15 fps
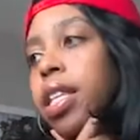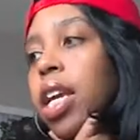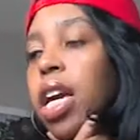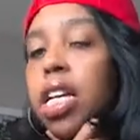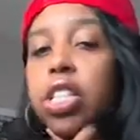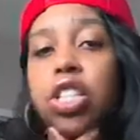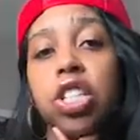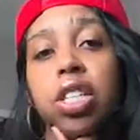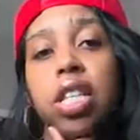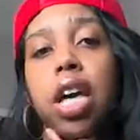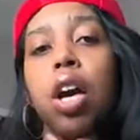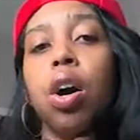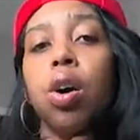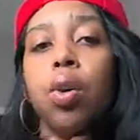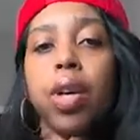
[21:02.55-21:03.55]
And she's
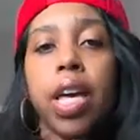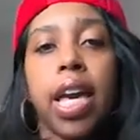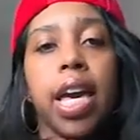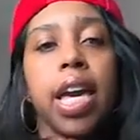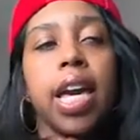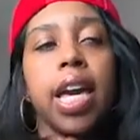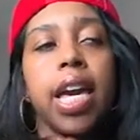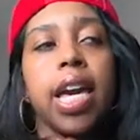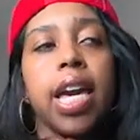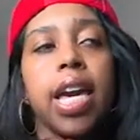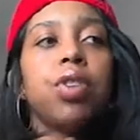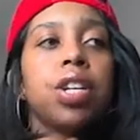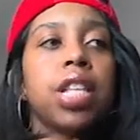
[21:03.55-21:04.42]
like, okay, well,